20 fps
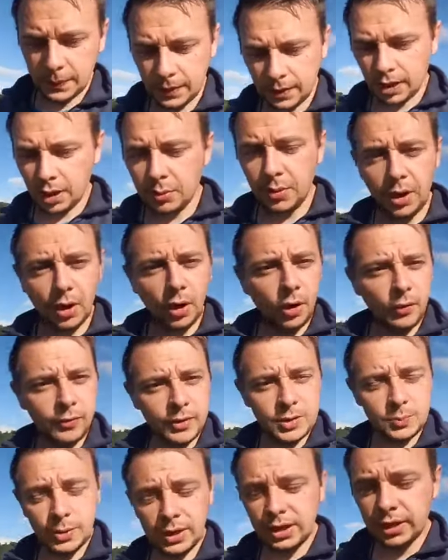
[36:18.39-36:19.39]
I hope
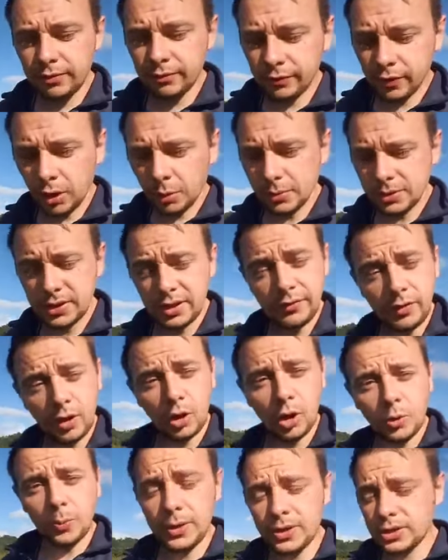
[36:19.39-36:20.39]
it's been informative. I
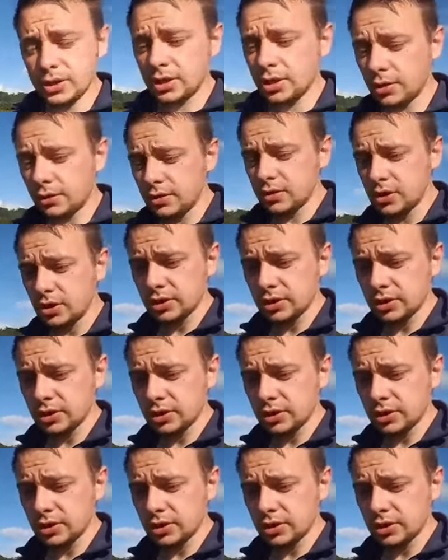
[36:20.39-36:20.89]
hope it's encouraged